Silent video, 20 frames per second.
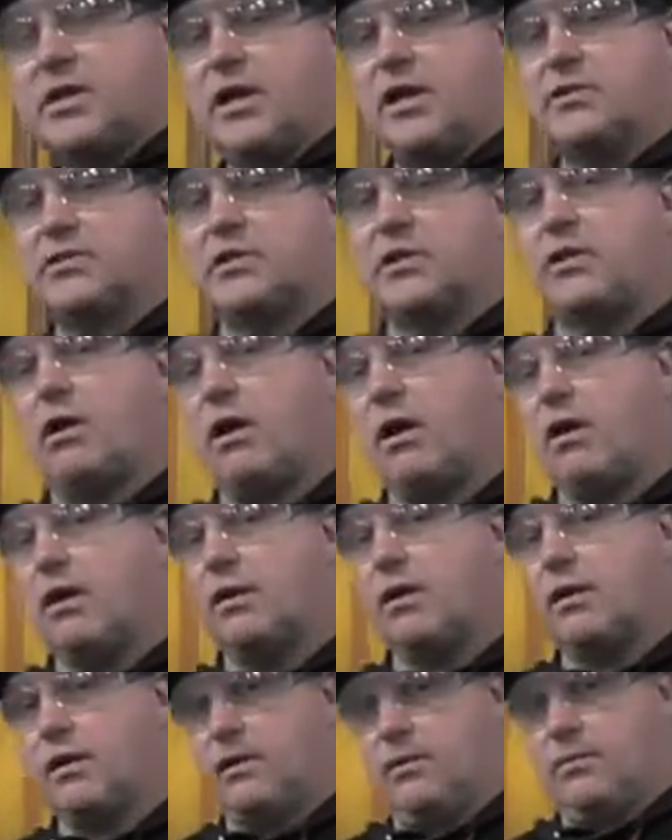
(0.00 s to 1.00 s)
tungsten
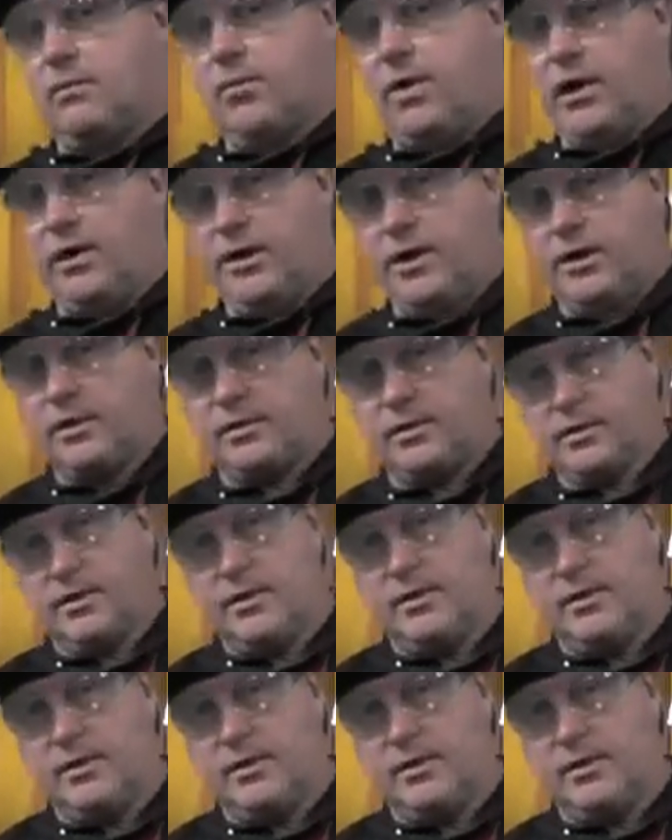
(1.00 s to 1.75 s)
arc welding.